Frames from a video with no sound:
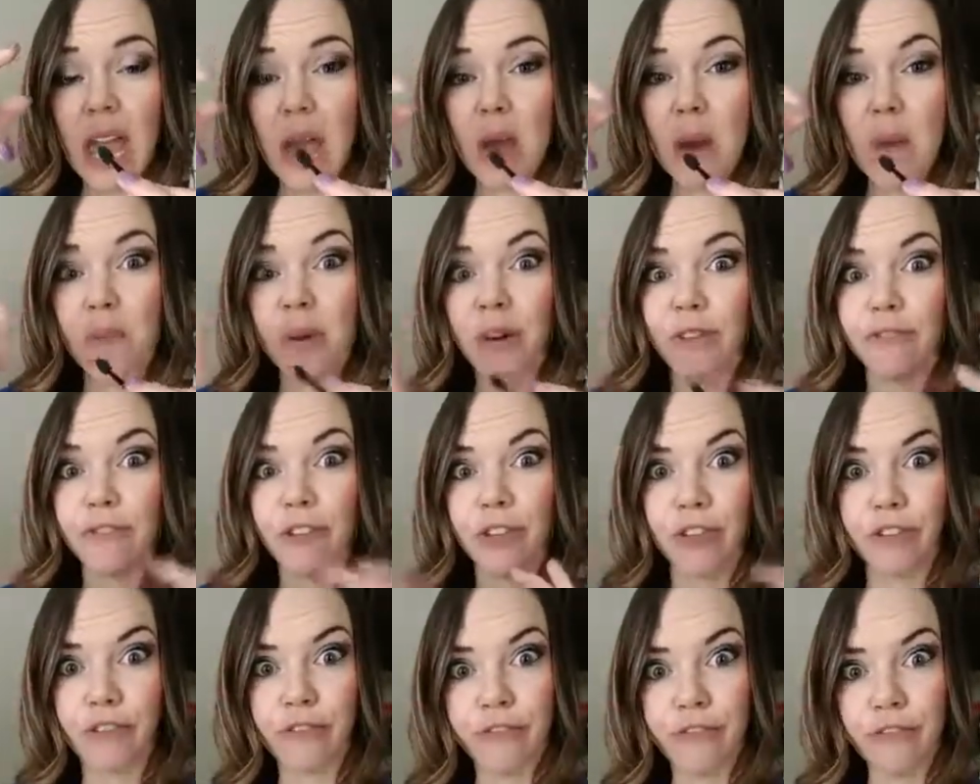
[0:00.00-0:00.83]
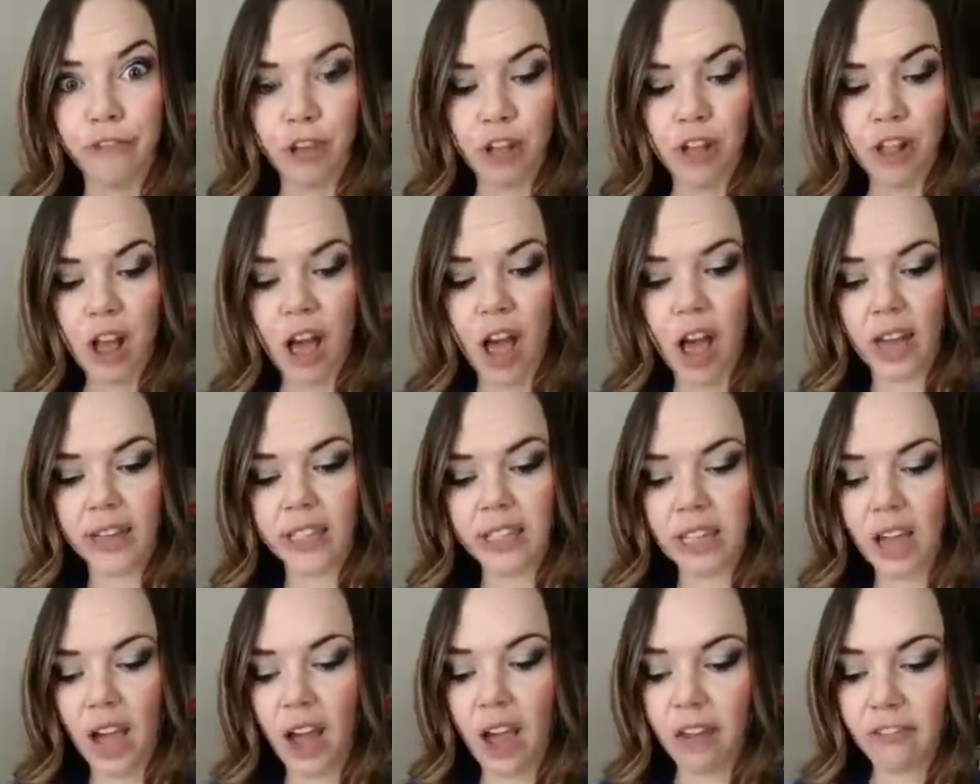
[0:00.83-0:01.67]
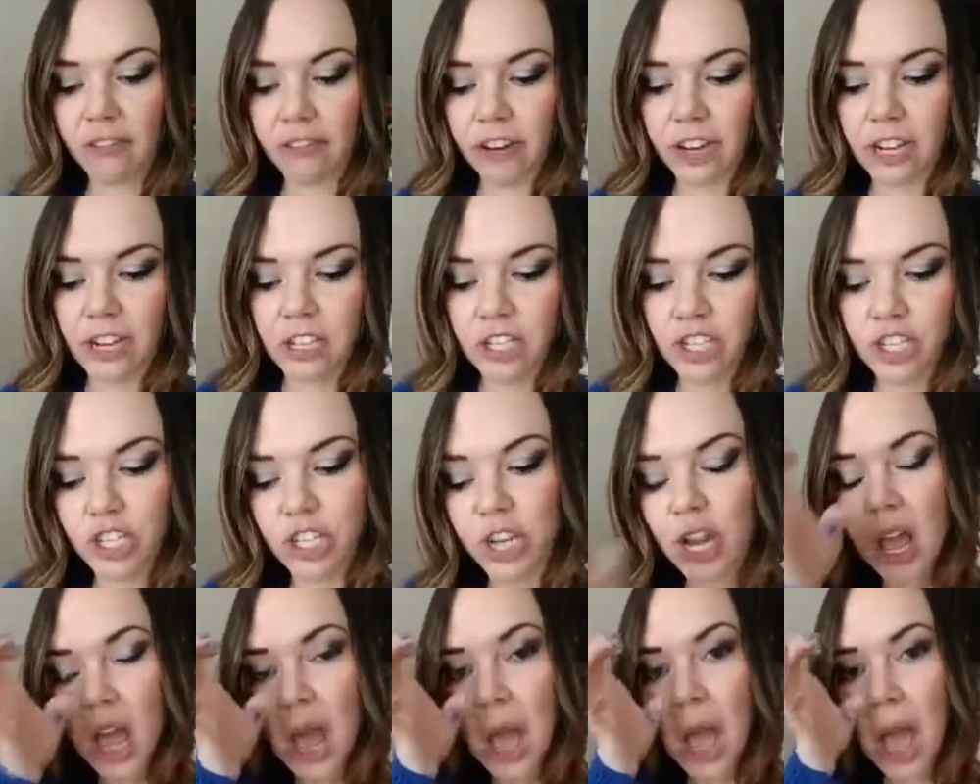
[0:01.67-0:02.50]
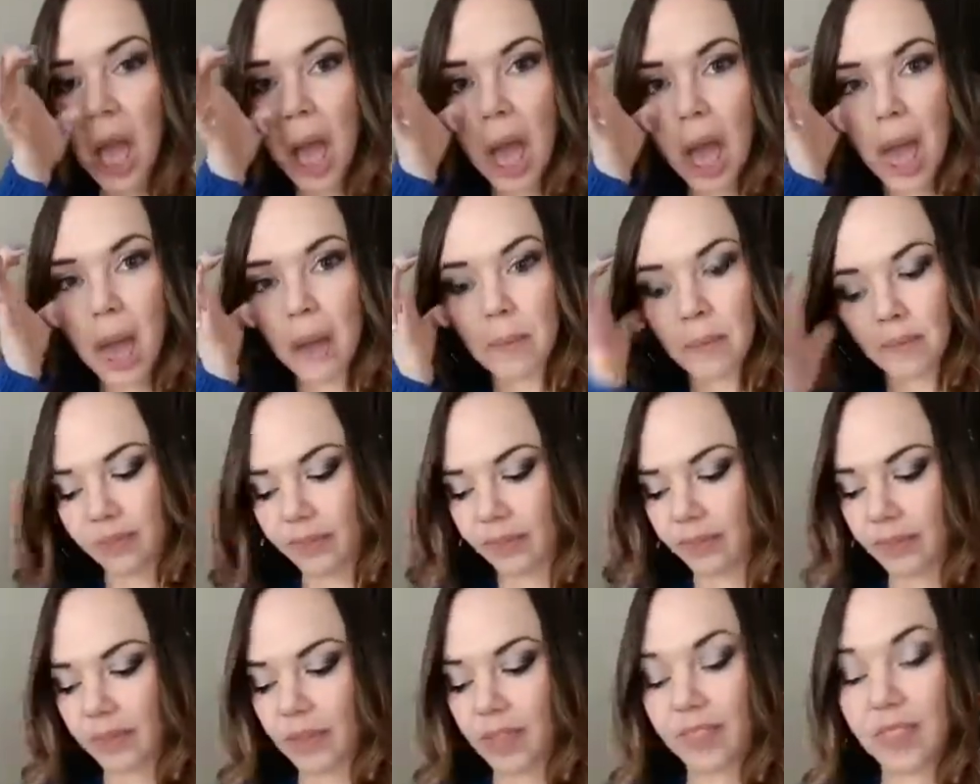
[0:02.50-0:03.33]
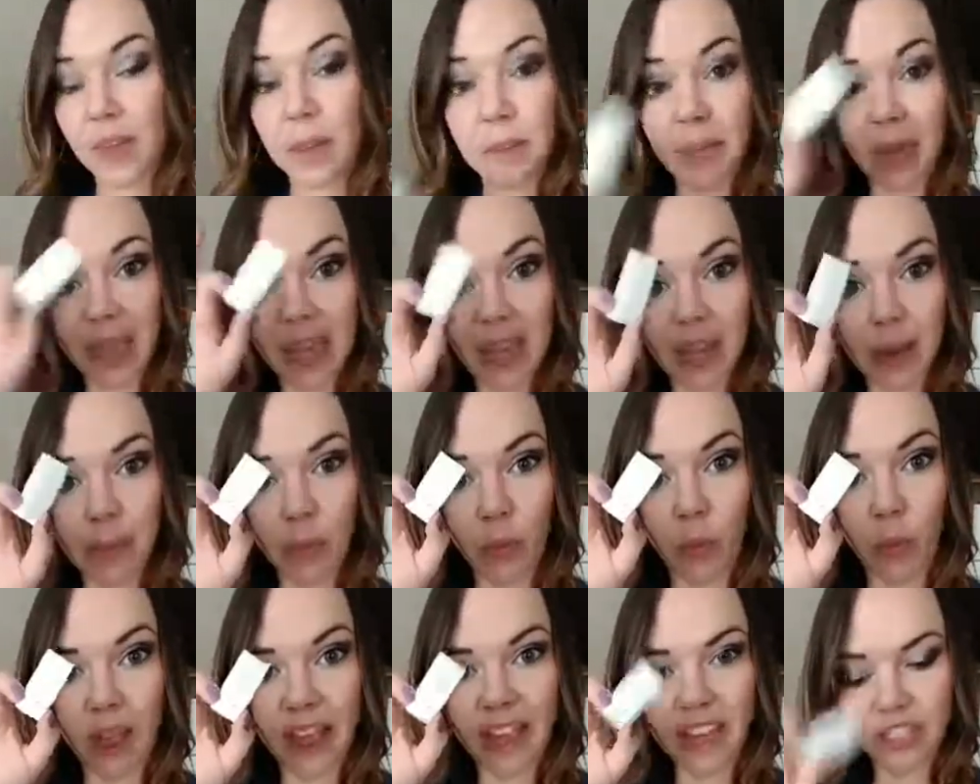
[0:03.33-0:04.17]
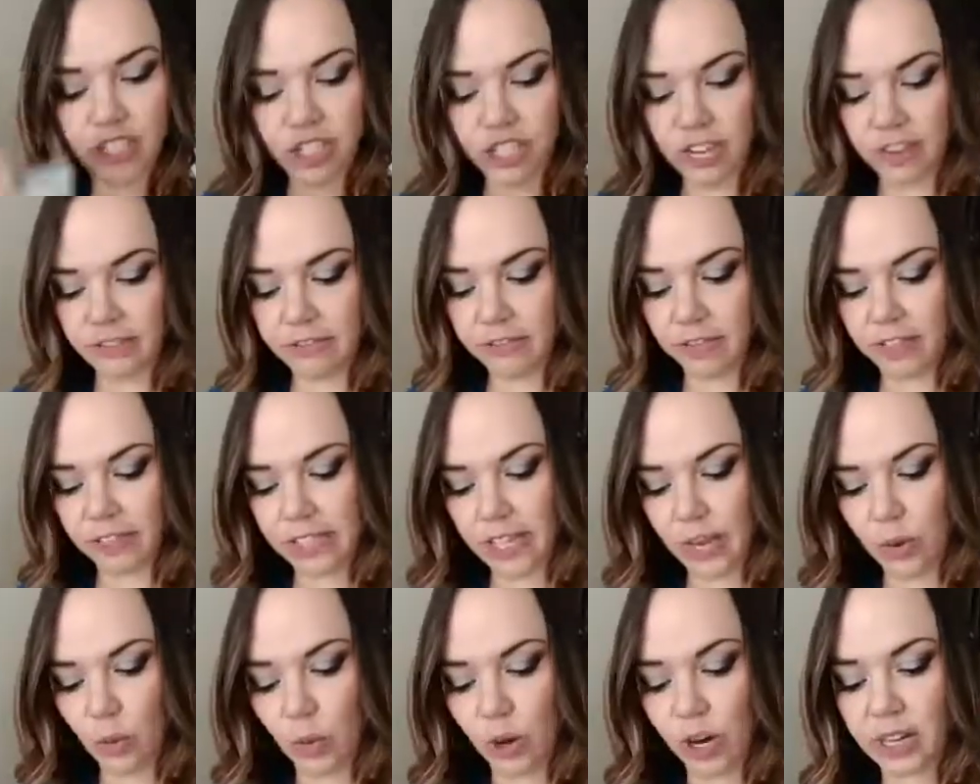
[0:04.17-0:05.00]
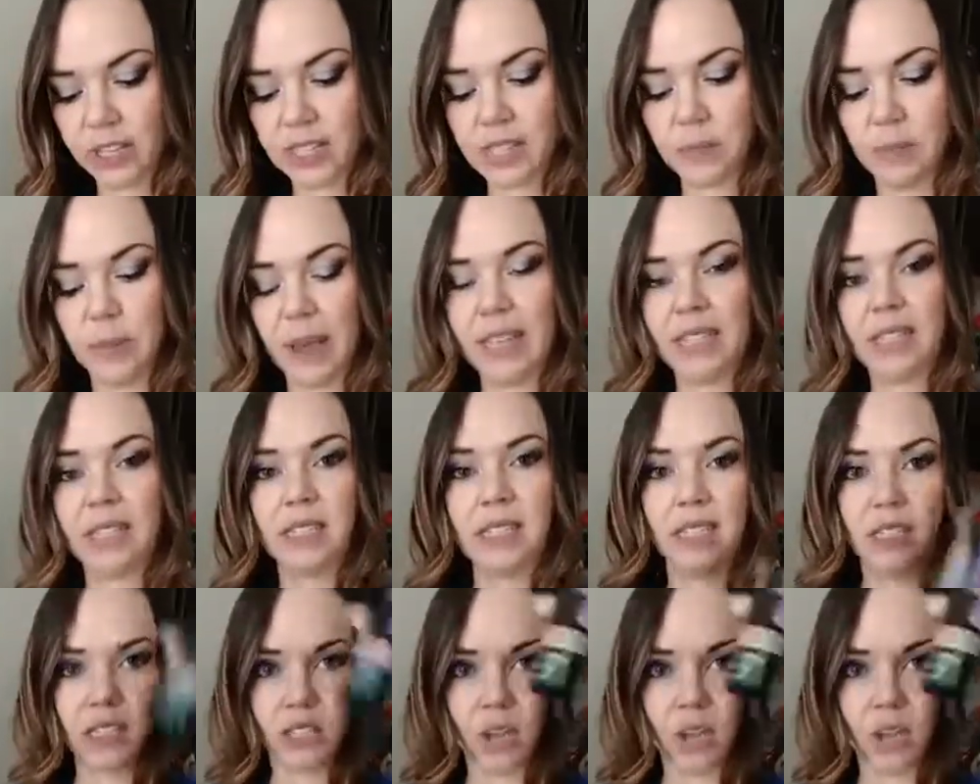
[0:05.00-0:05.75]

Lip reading: but for the full on coverage, the makeup wedge definitely works best.